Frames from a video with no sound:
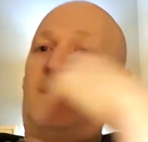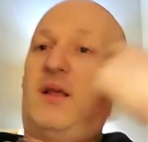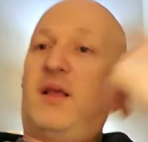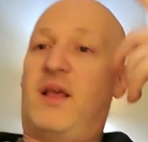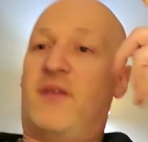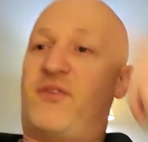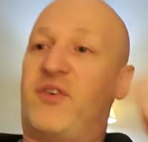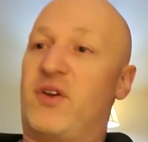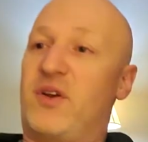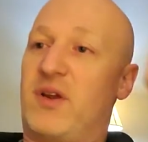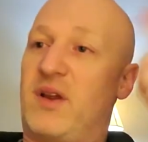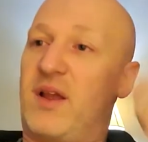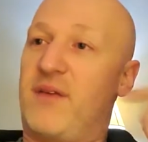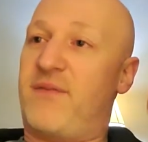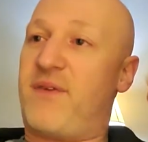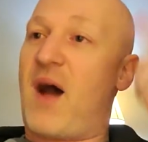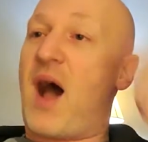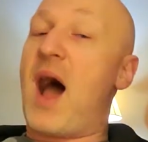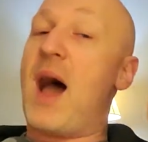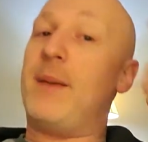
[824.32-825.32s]

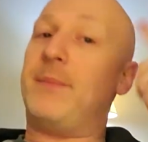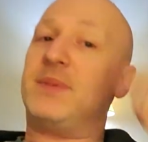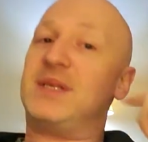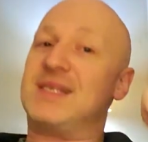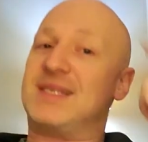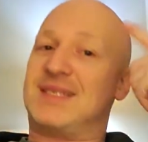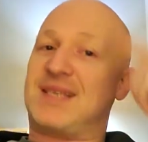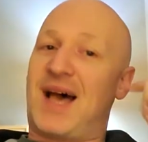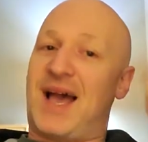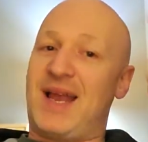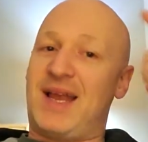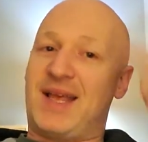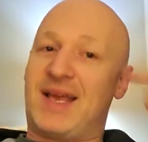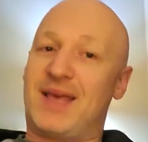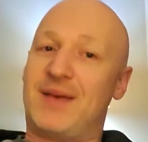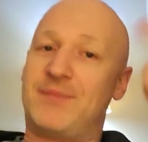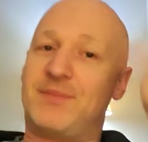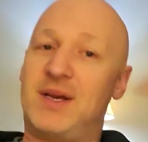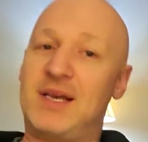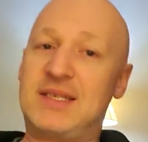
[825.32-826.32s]
if I'm designing
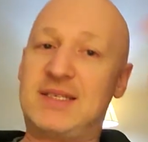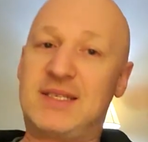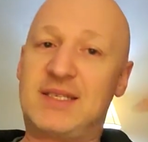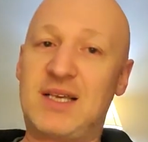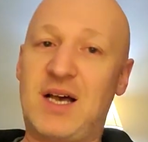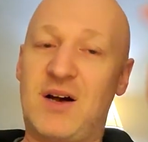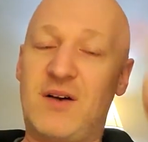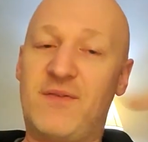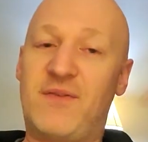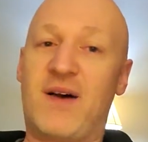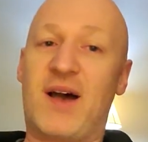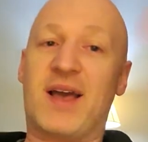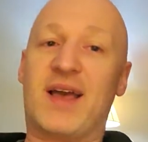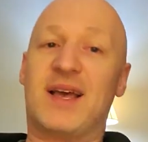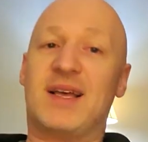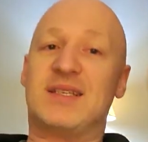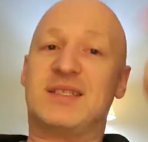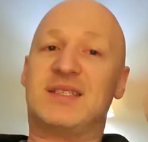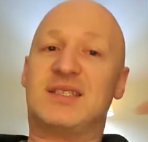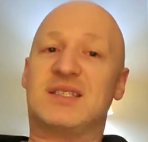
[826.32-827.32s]
it myself, I
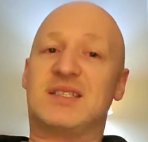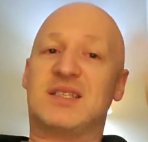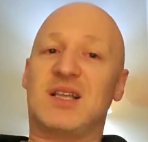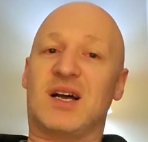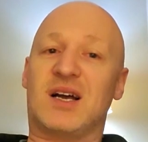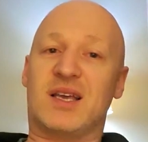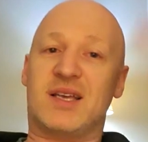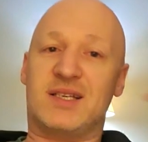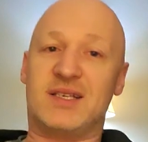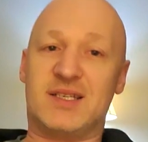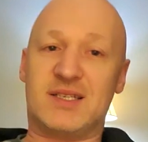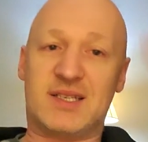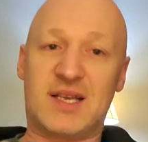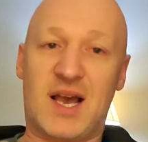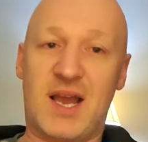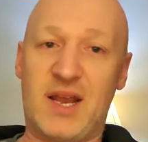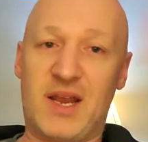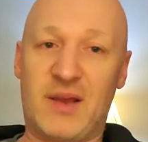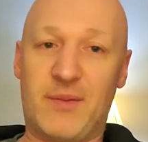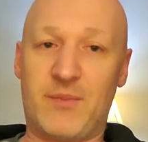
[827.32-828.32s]
get stuck in
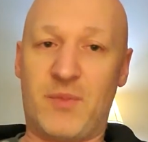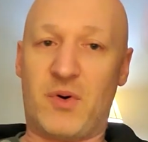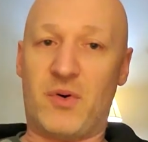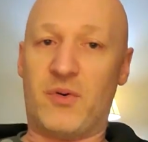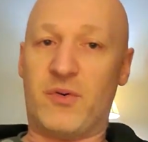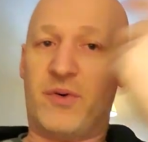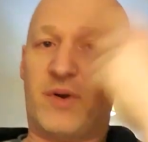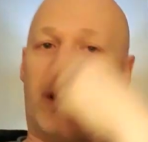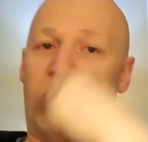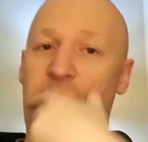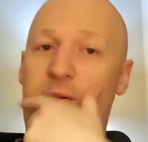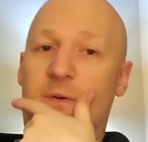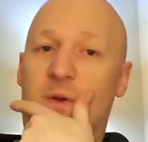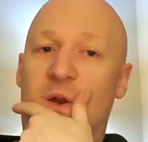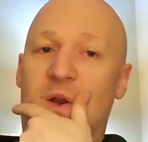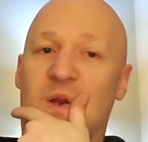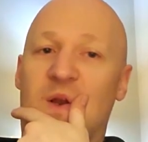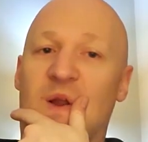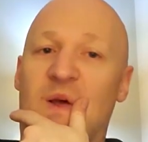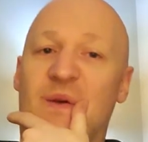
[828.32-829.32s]
designing mode, right?
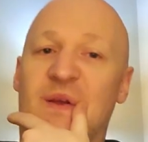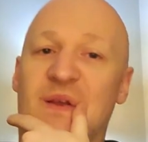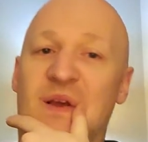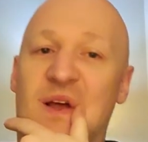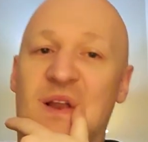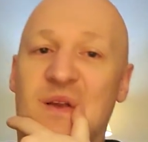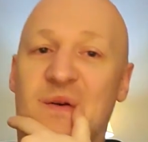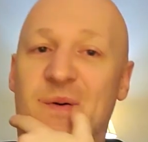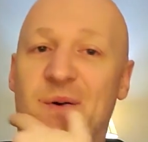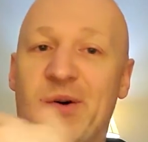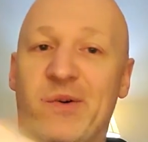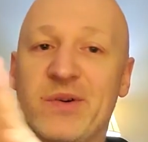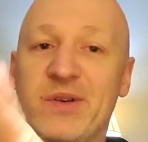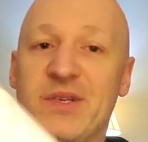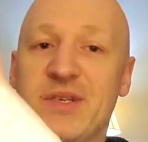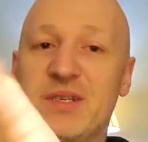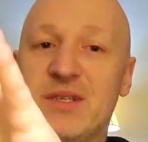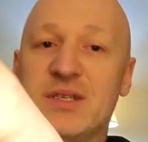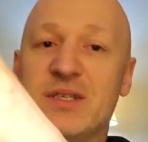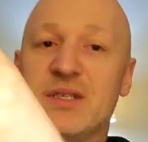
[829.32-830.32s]
And I
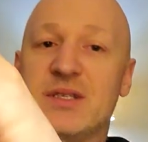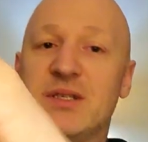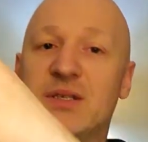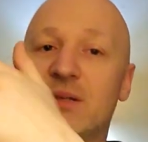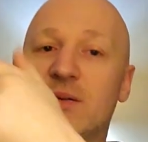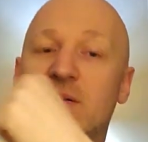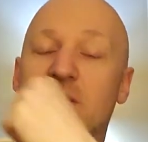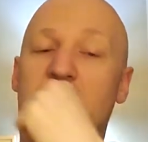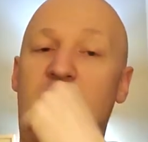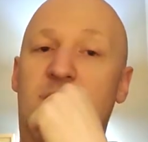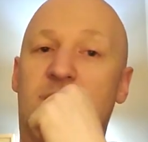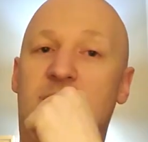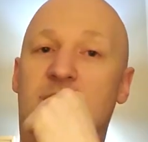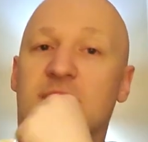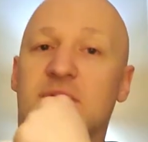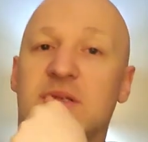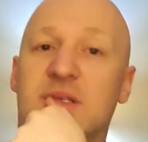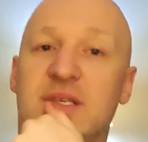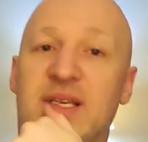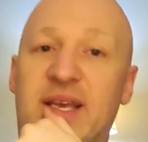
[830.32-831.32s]
always
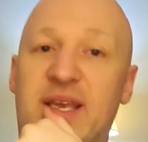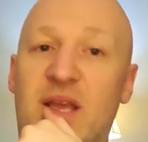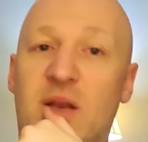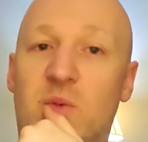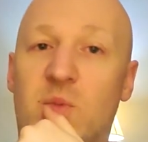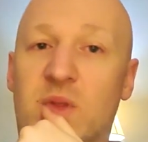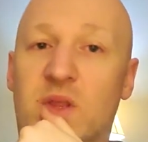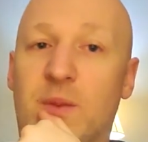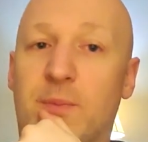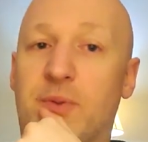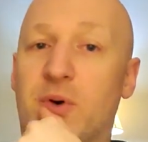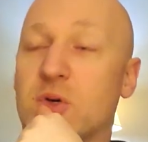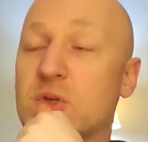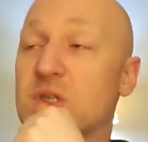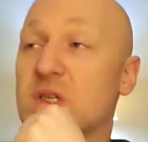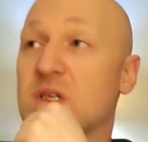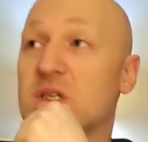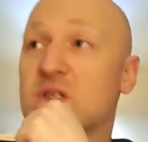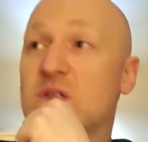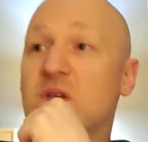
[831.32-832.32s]
dicking with the
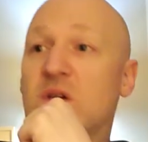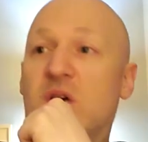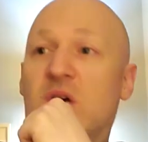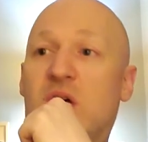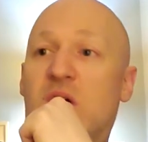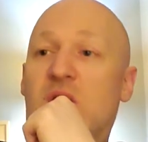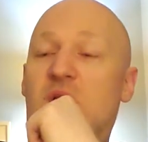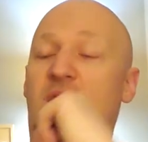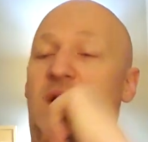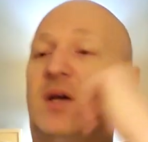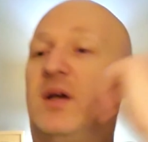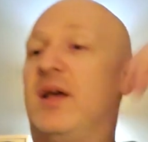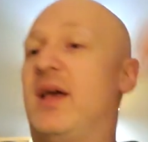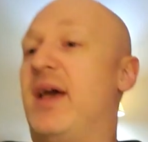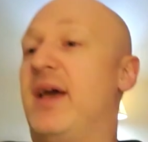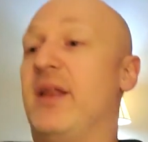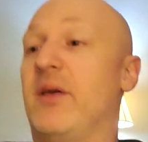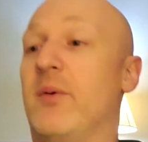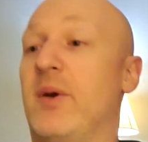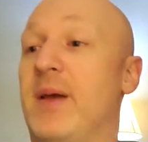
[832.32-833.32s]
process.
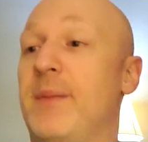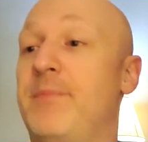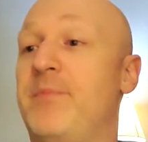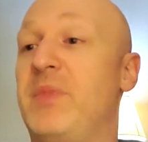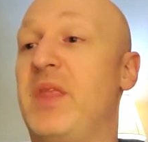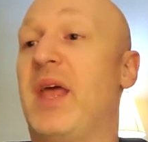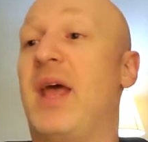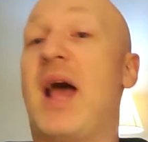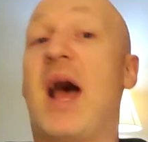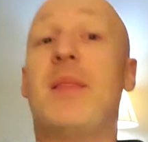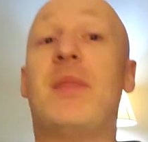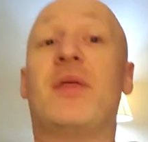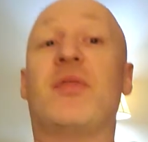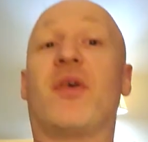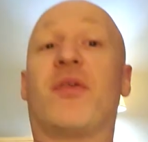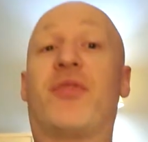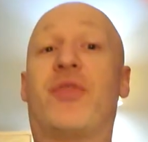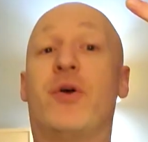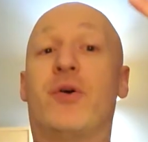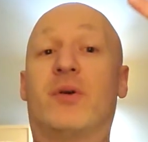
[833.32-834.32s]
Anyway, and then
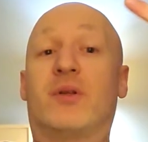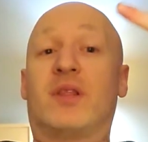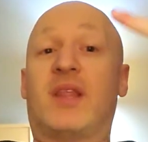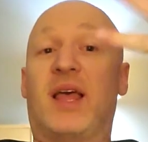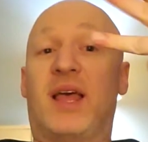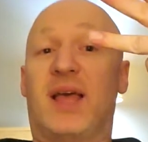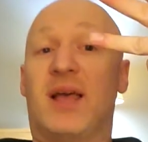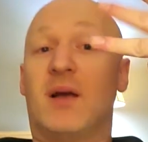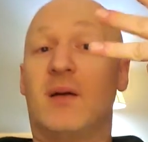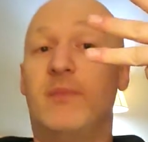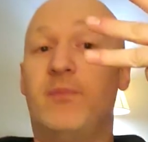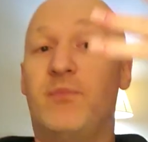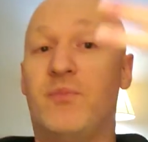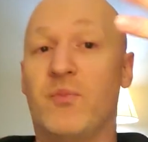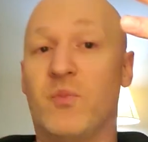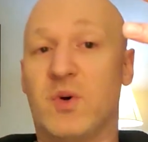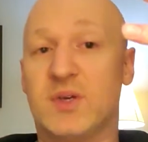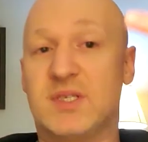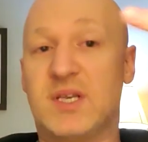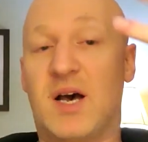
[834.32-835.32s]
the third thing
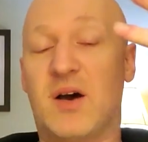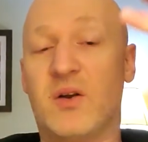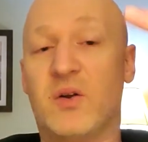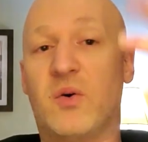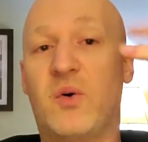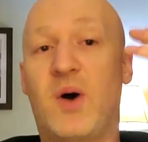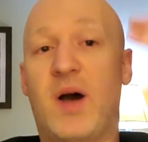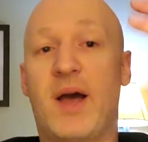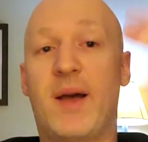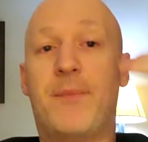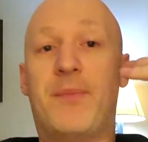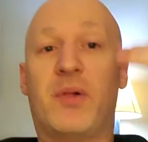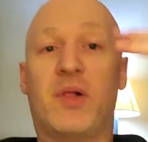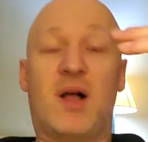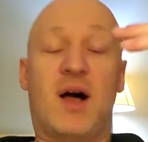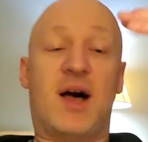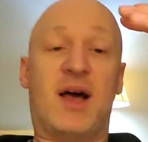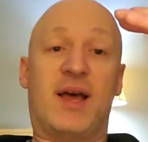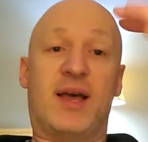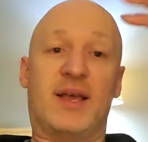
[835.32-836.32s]
was how do I
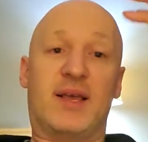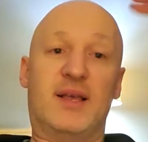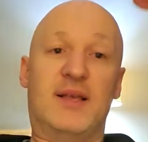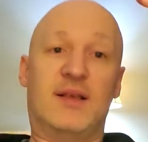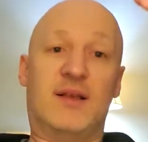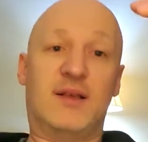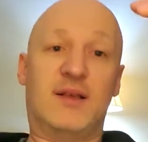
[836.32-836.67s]
apply